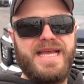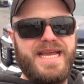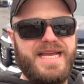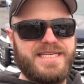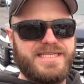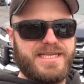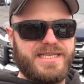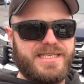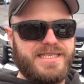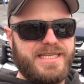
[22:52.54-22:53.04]

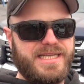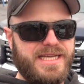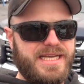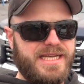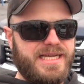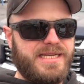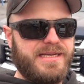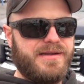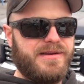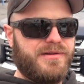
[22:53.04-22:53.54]
Is it
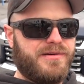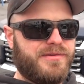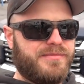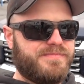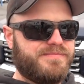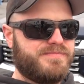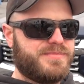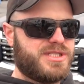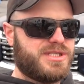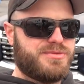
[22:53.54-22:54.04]
the
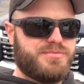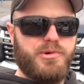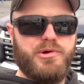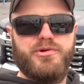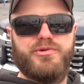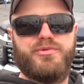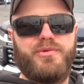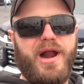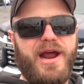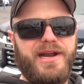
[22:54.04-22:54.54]

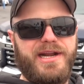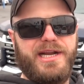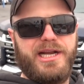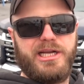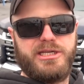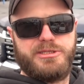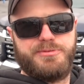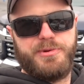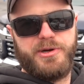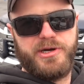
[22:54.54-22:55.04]
smooth riding
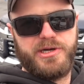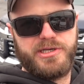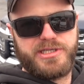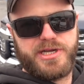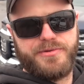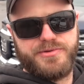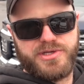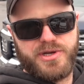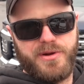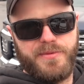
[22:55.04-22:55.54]
experience
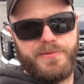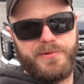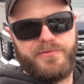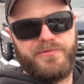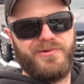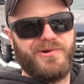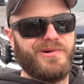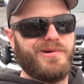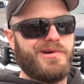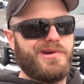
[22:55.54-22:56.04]
I was hoping
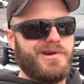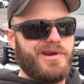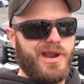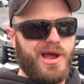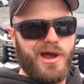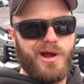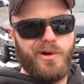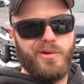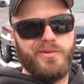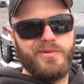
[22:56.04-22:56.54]
for?
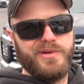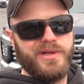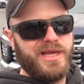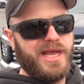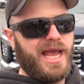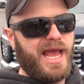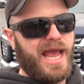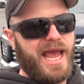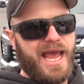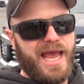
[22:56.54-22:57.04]
No.
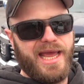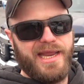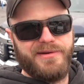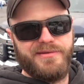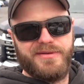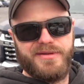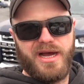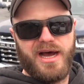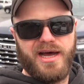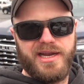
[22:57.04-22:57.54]

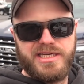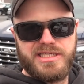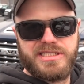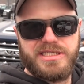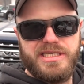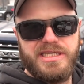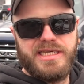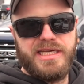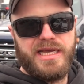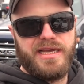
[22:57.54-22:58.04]
And
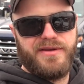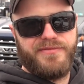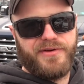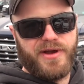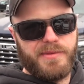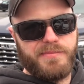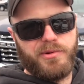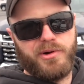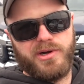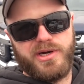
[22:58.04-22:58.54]
honestly, if
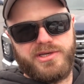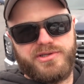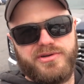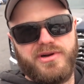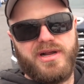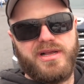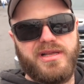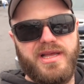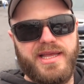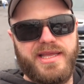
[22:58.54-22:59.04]
I bought a
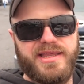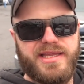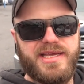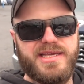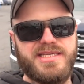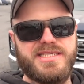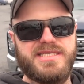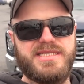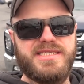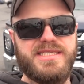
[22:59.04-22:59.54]
truck like
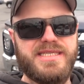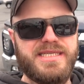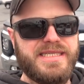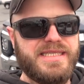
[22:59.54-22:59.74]
this,